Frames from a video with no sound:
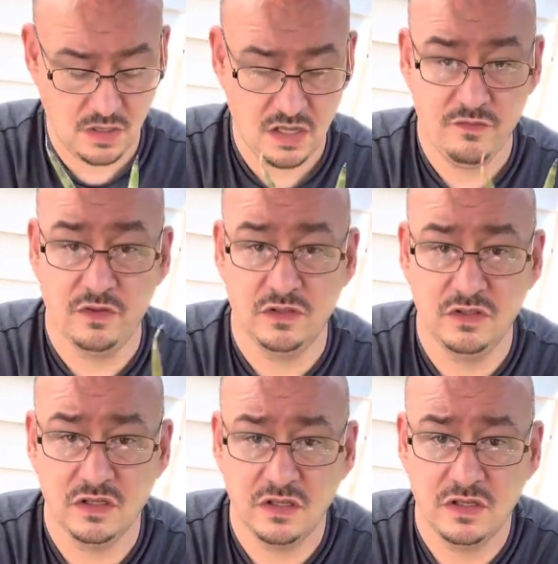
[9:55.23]
if we
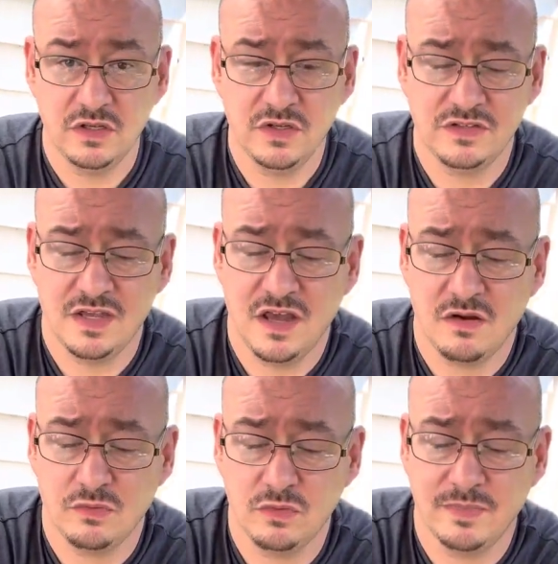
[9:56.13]
look, you can see how
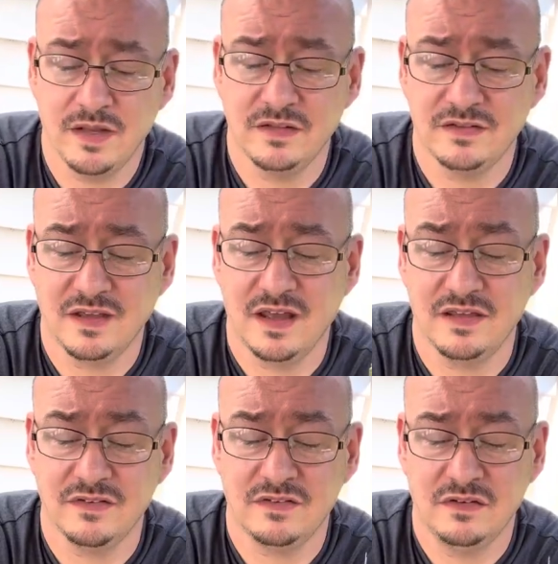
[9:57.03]
root bound this guy
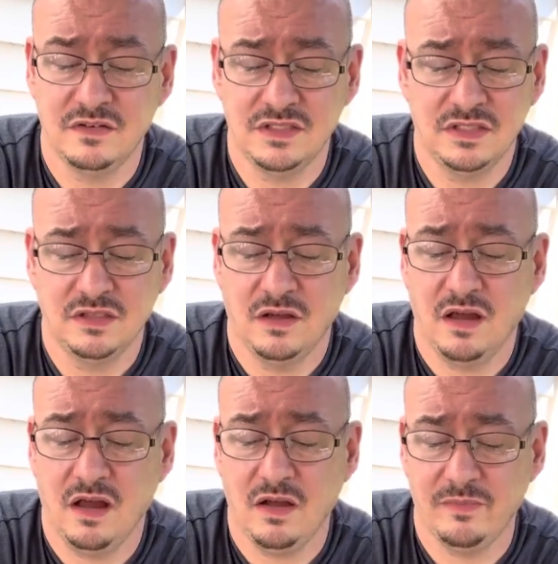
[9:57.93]
is.
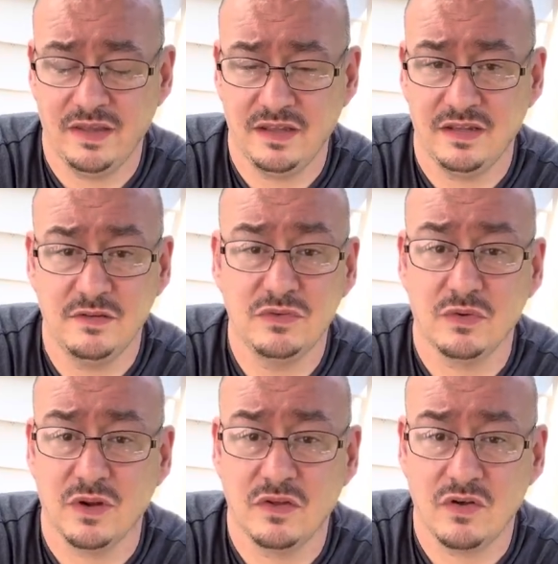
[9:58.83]
Oh man, he was
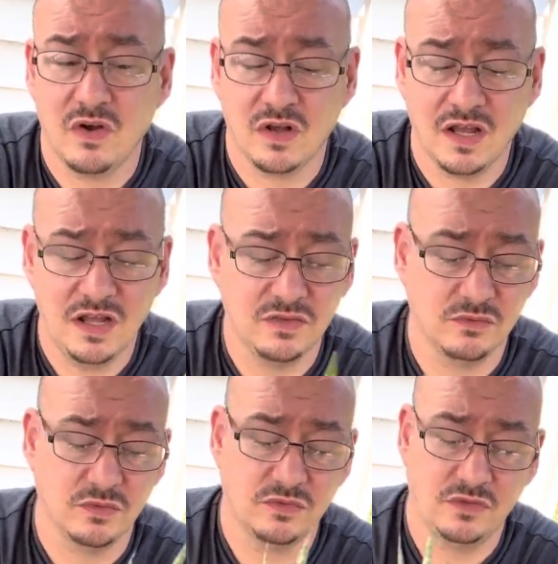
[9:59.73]
throwing off all kinds of
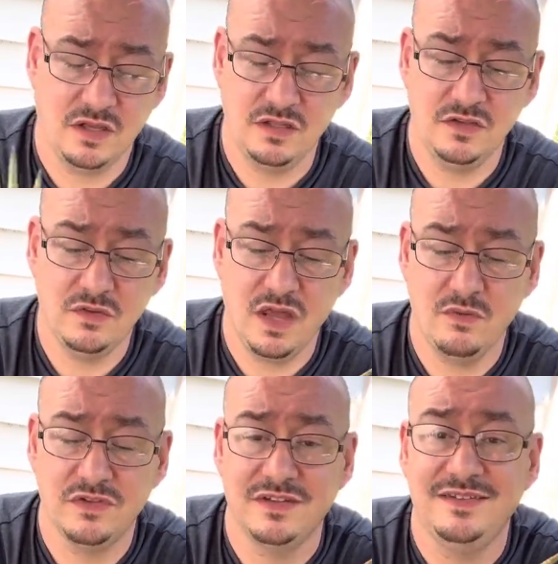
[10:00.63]
roots. And this guy
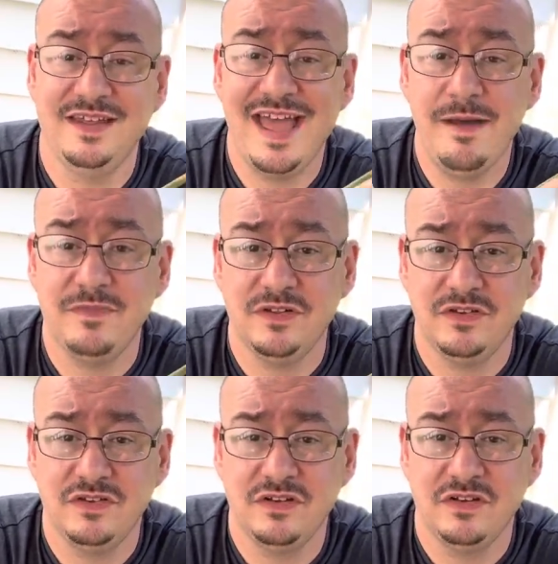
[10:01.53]
was a damaged